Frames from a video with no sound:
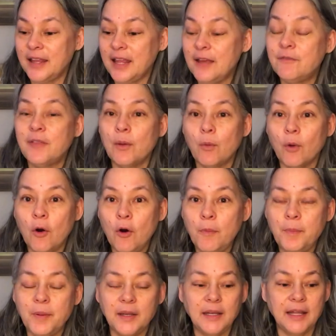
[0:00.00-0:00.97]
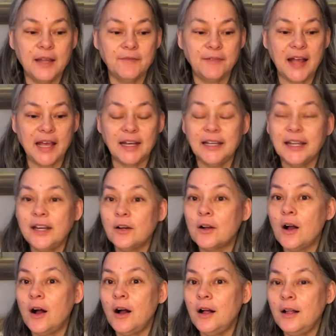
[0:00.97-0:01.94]
if they were open, like if I had a later
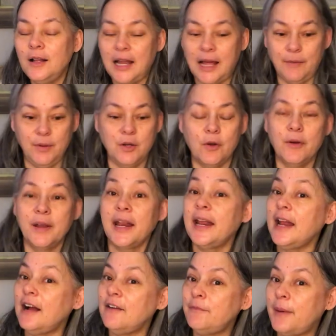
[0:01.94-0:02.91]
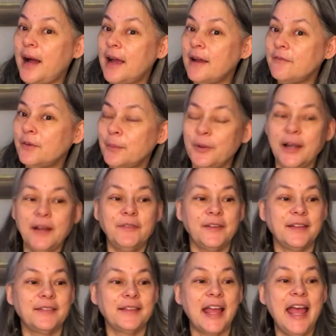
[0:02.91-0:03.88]
call, I would go and I'd have pie for
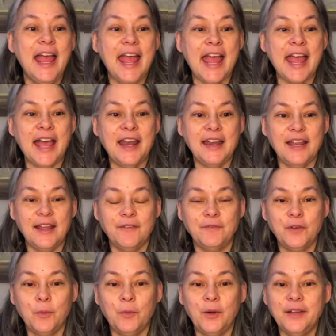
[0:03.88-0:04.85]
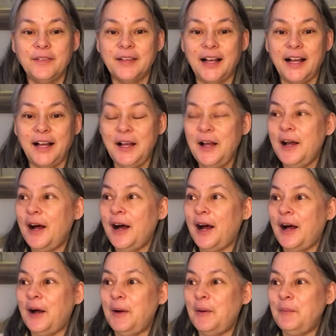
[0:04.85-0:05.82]
breakfast. And if it was
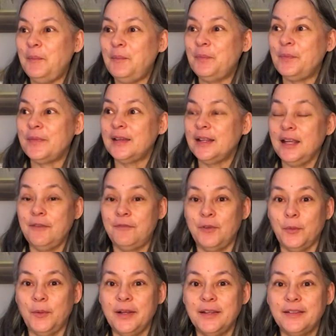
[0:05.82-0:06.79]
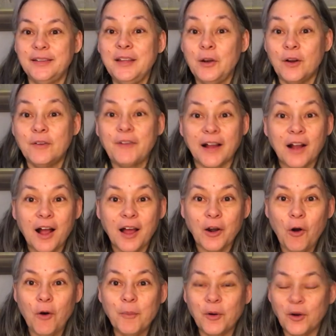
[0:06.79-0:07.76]
if I got
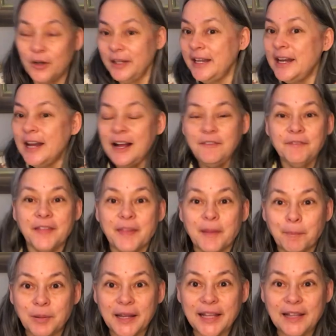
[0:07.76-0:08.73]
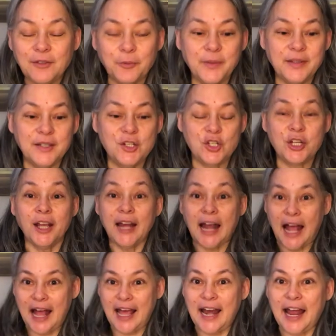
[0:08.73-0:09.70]
home early enough and the place wasn't shut,
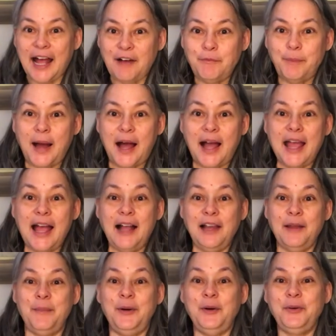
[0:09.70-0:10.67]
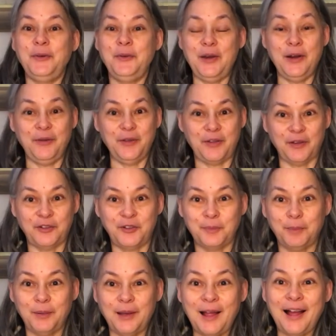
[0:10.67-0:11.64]
I'd have pie a la mode, you know, with a
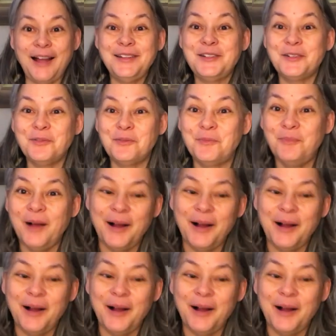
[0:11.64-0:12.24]
splodge of